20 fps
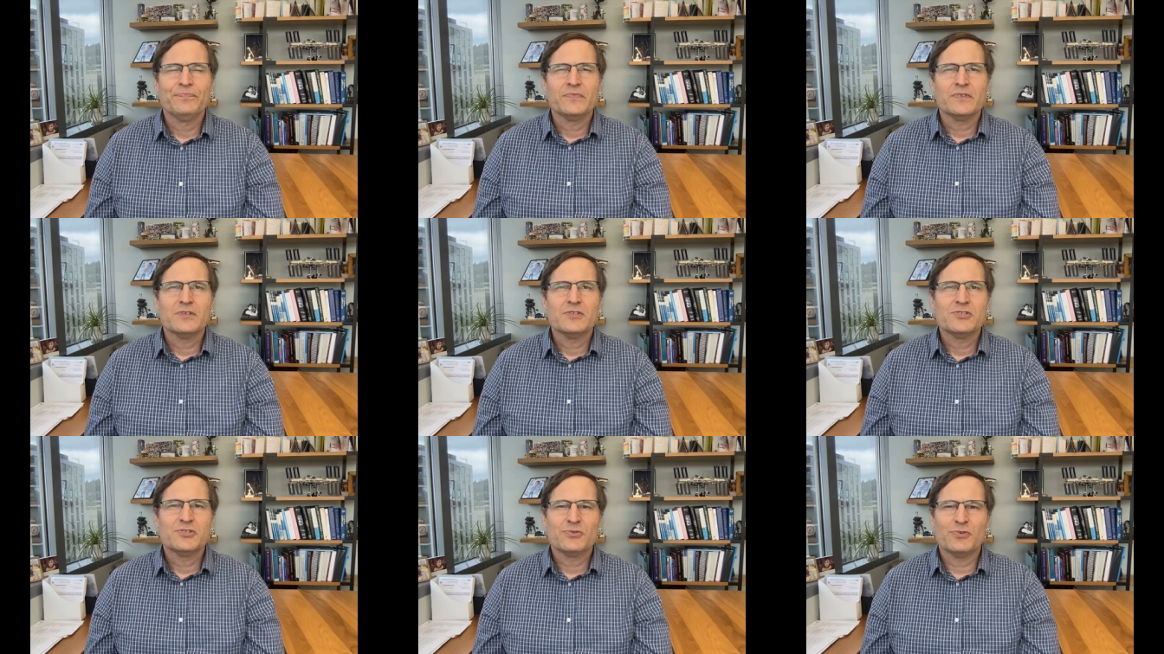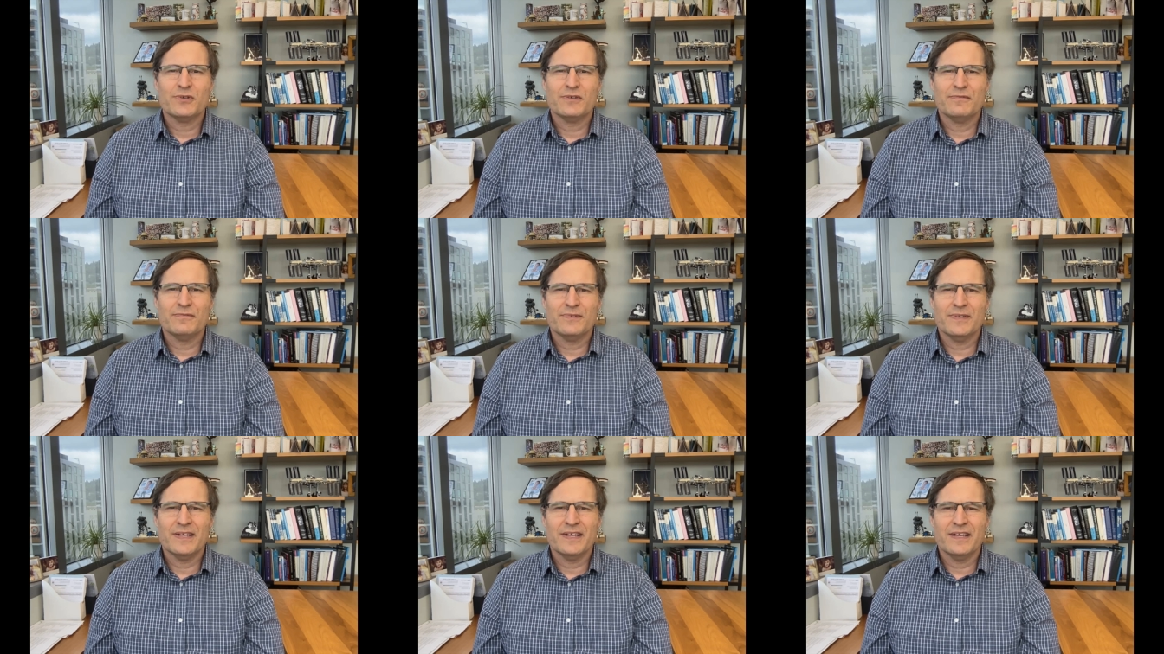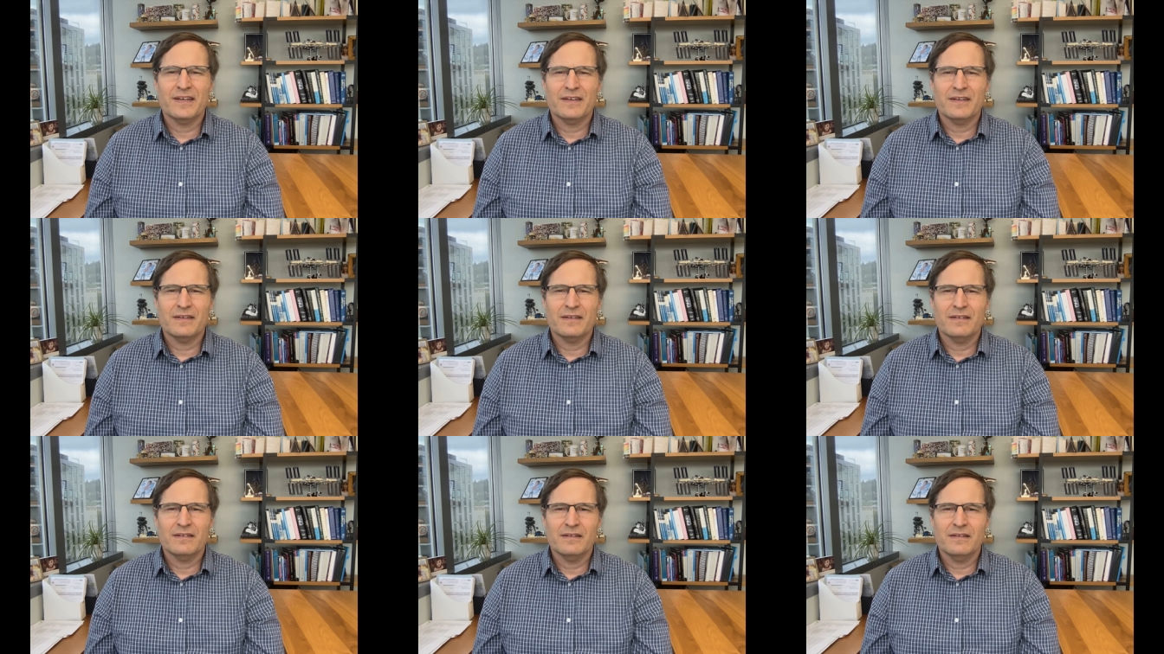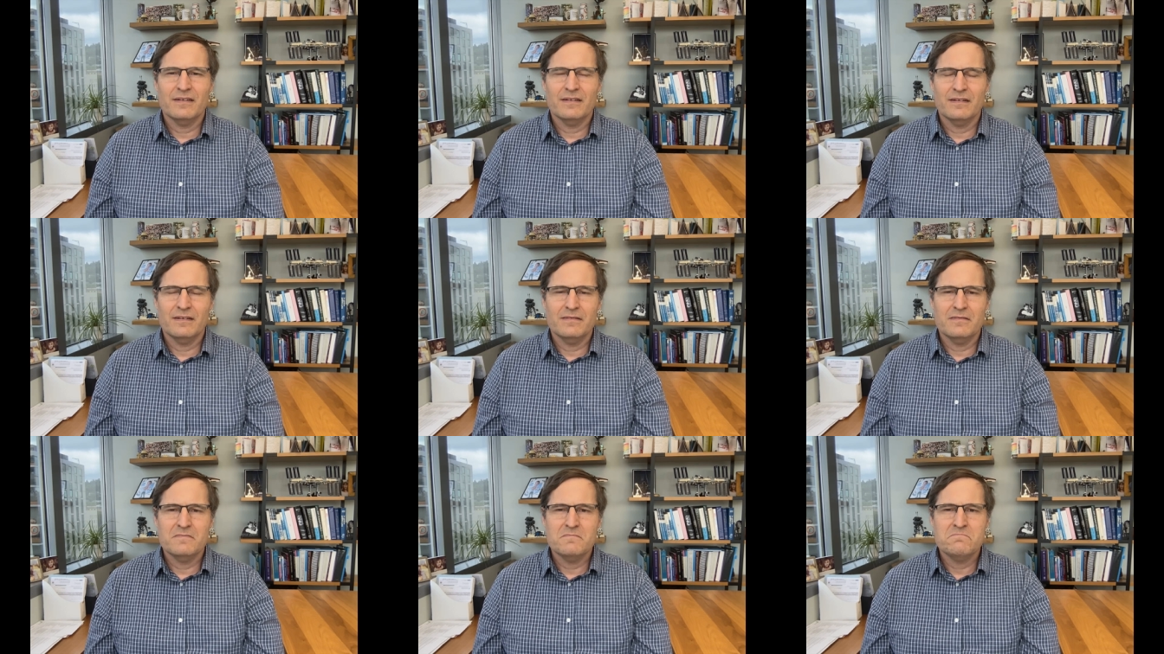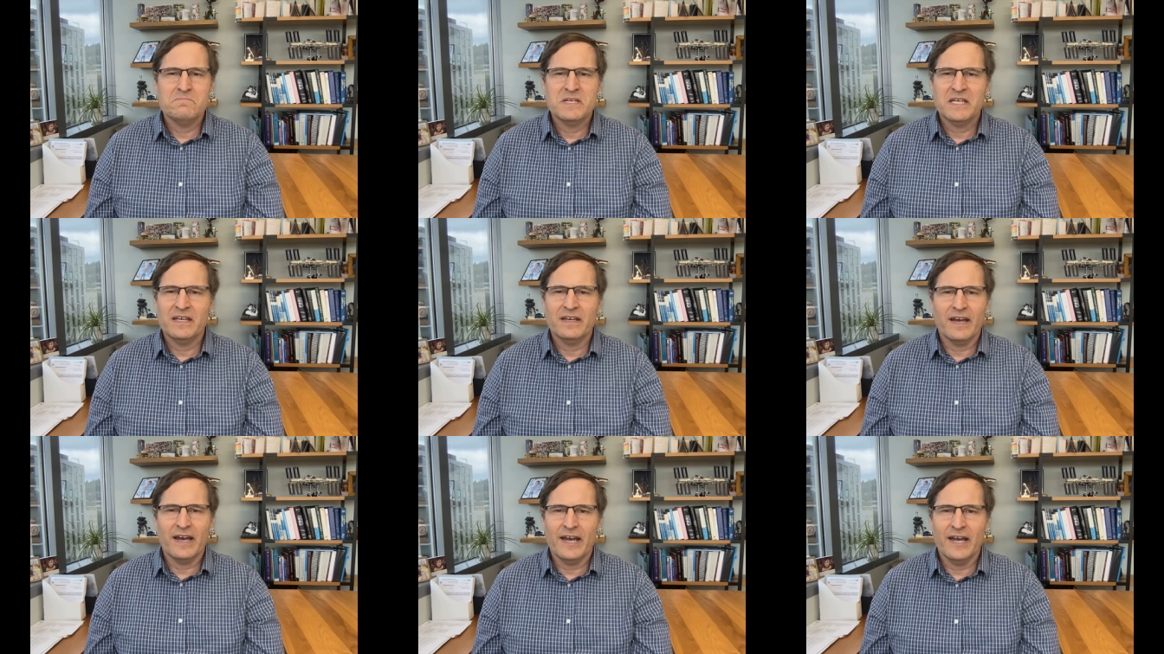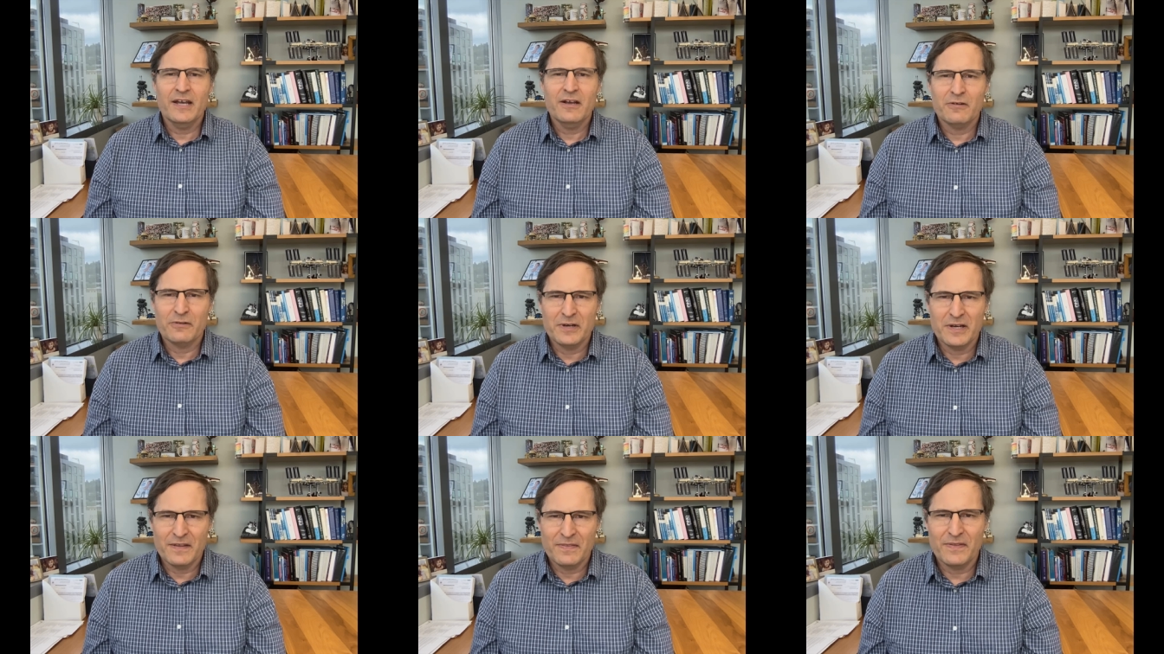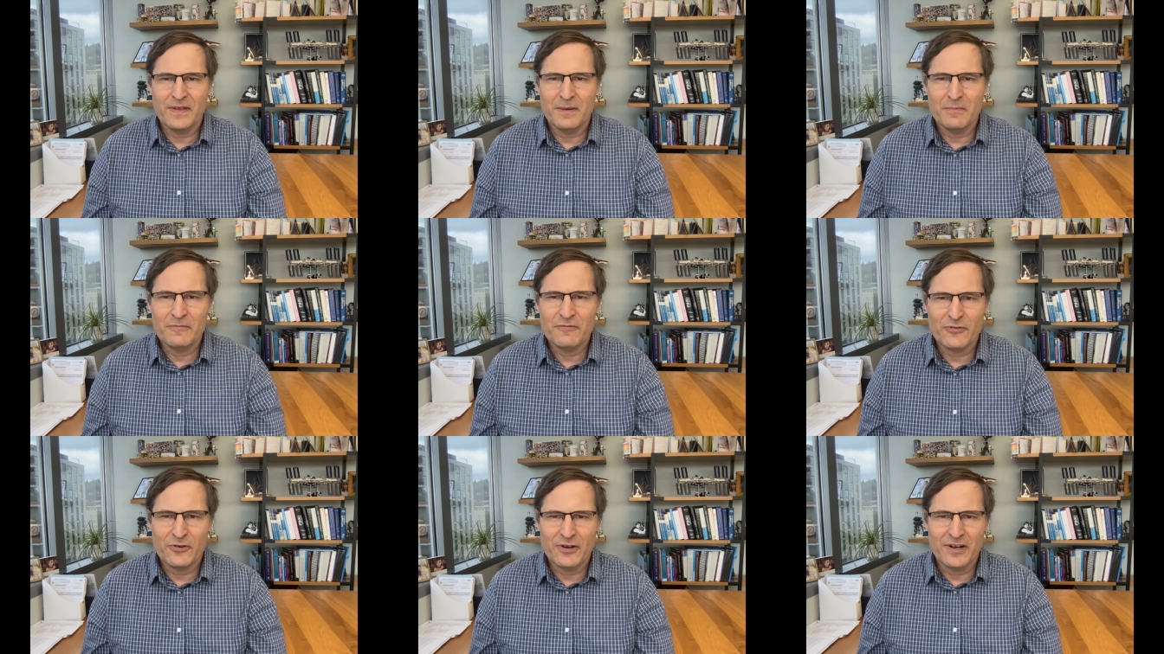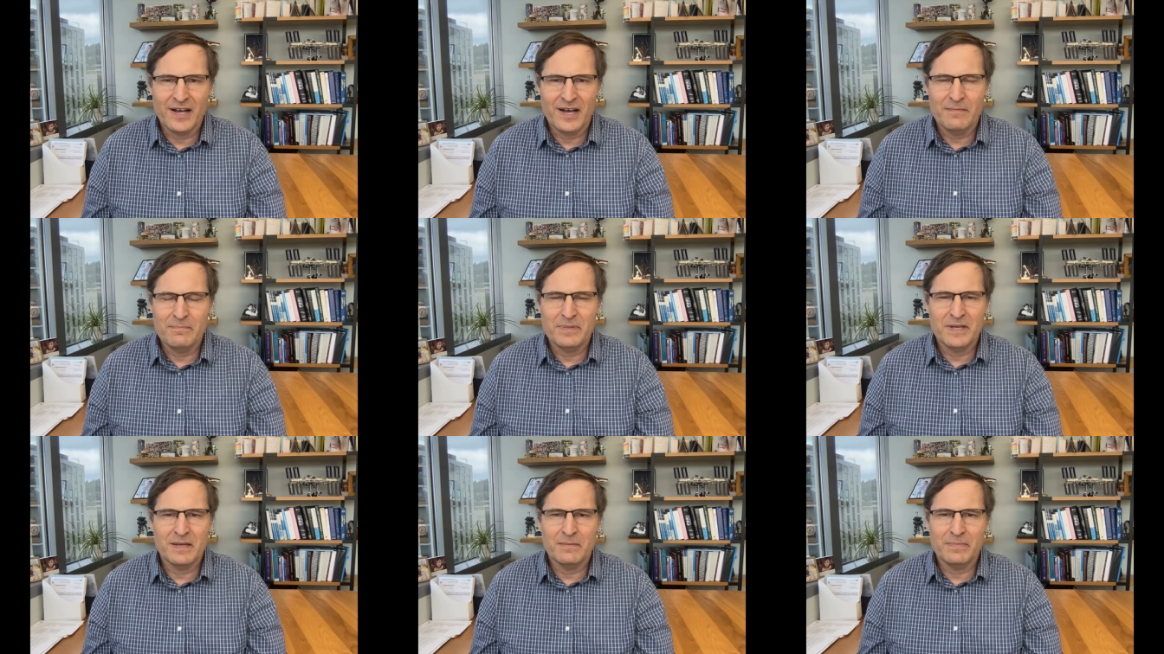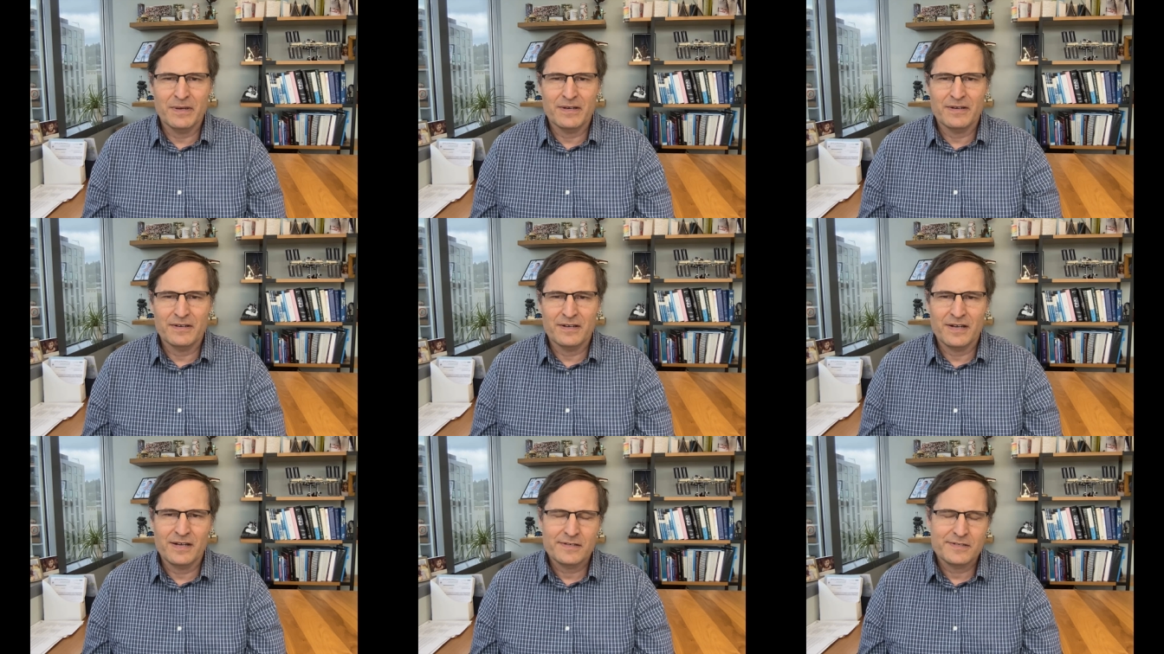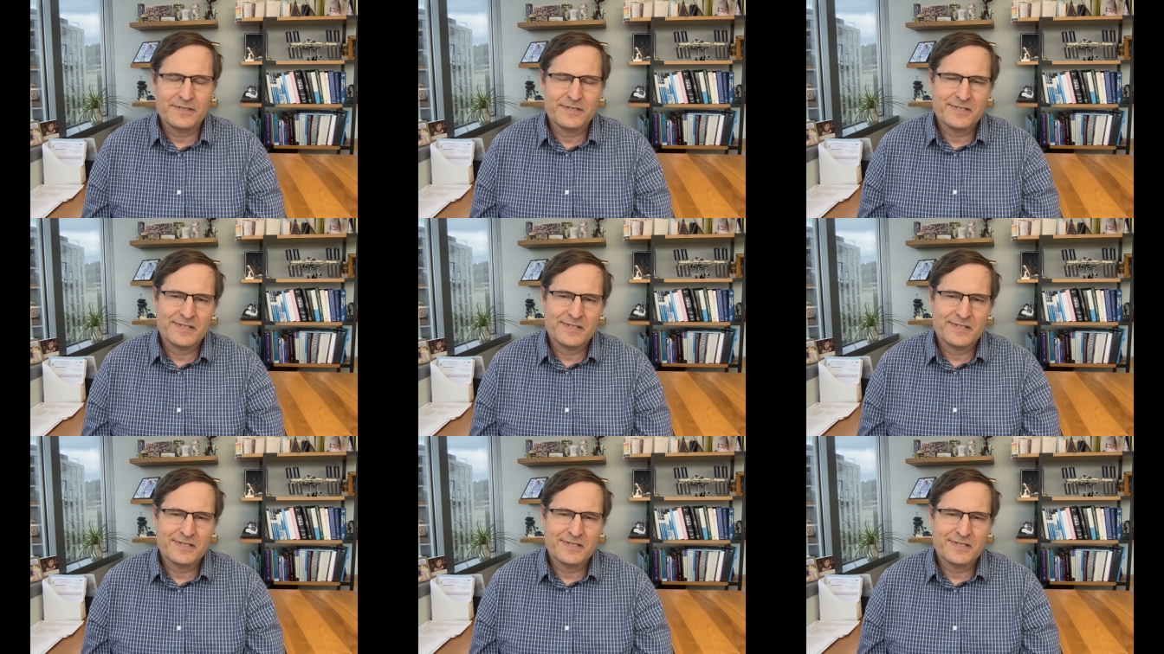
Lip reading: sort of like being angry at them for not being better doctors.